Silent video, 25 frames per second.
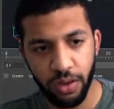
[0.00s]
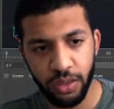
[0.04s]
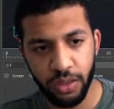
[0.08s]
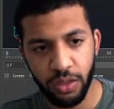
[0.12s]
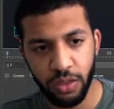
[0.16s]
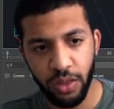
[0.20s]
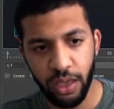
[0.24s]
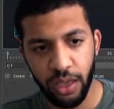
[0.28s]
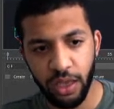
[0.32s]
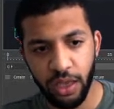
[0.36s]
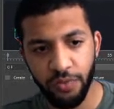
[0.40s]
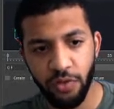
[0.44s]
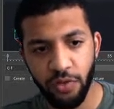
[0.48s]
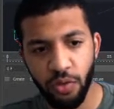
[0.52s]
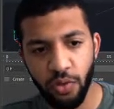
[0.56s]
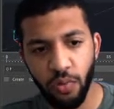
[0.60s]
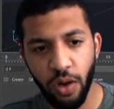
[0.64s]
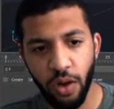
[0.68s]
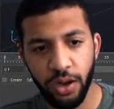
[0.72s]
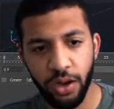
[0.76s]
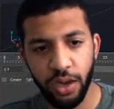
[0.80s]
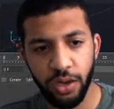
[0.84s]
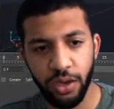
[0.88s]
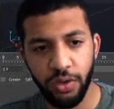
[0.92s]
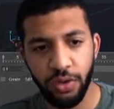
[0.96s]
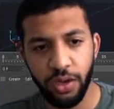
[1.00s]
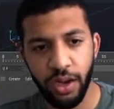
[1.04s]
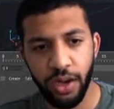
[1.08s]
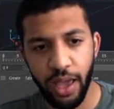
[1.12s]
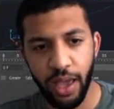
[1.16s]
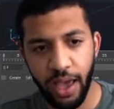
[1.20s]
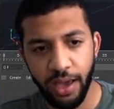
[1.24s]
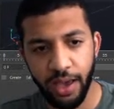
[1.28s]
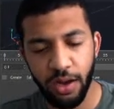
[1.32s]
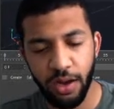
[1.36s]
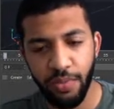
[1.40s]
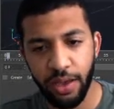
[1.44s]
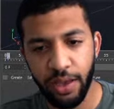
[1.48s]
So like if you wanted, you can
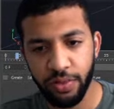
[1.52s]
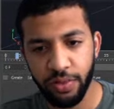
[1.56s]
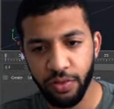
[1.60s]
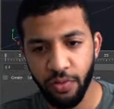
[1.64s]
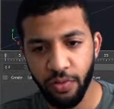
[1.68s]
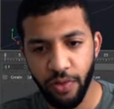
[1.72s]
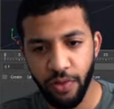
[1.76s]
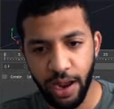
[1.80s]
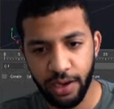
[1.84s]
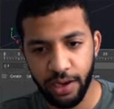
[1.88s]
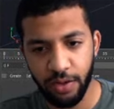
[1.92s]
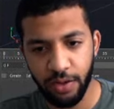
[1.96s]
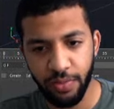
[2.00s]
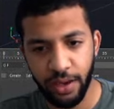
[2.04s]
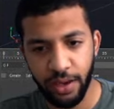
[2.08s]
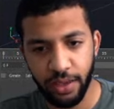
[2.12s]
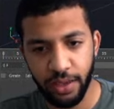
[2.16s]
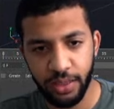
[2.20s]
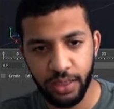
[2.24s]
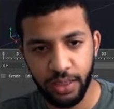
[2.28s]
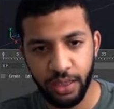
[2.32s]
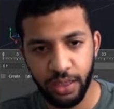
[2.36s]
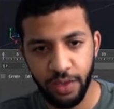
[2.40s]
animate the randomness.